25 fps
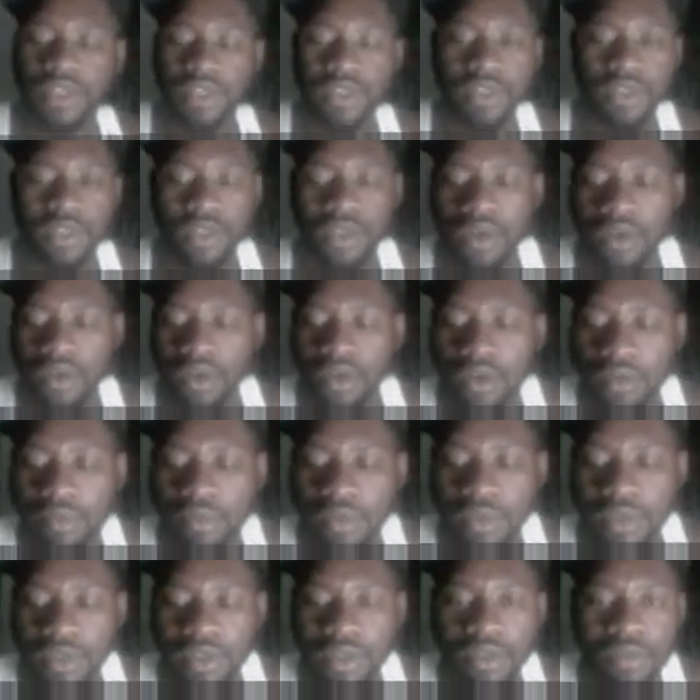the cup
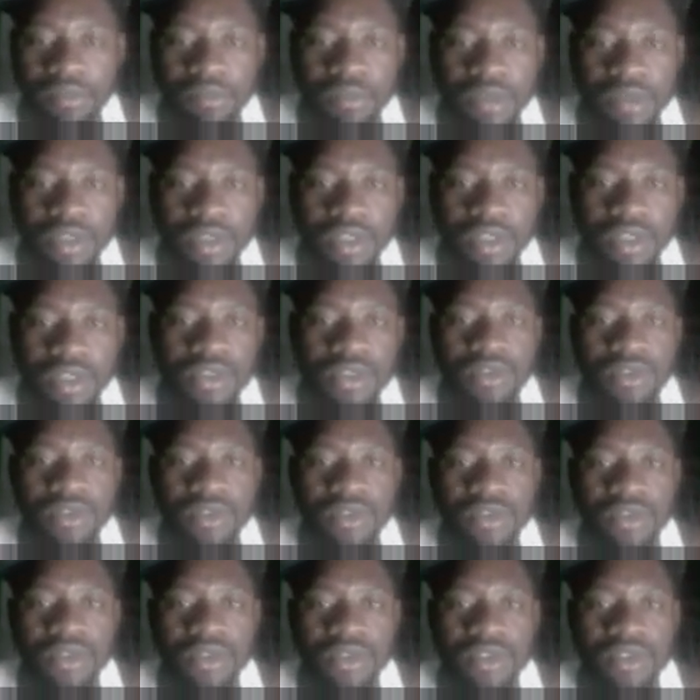and make sure you
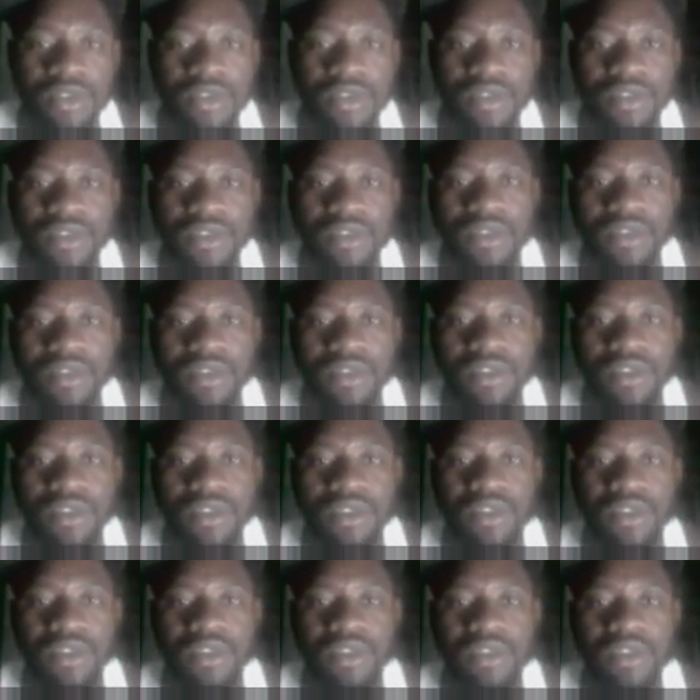can see the
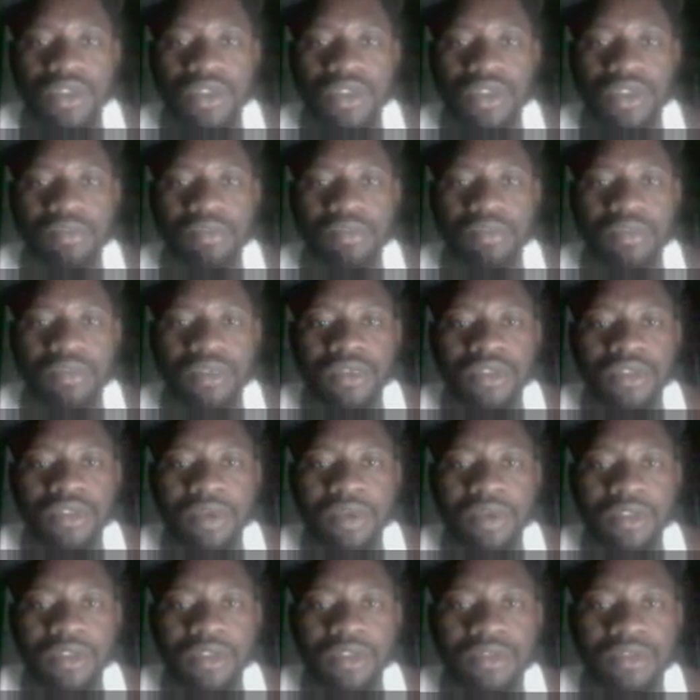topmost part
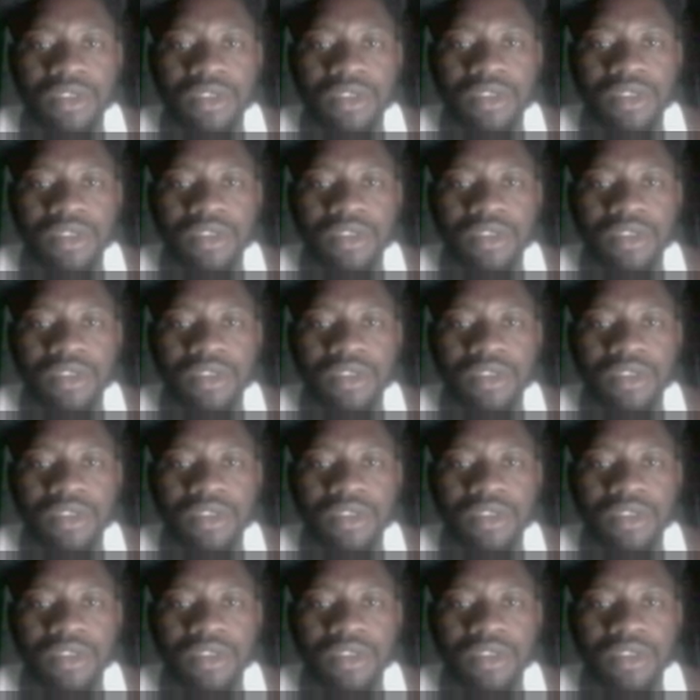of it.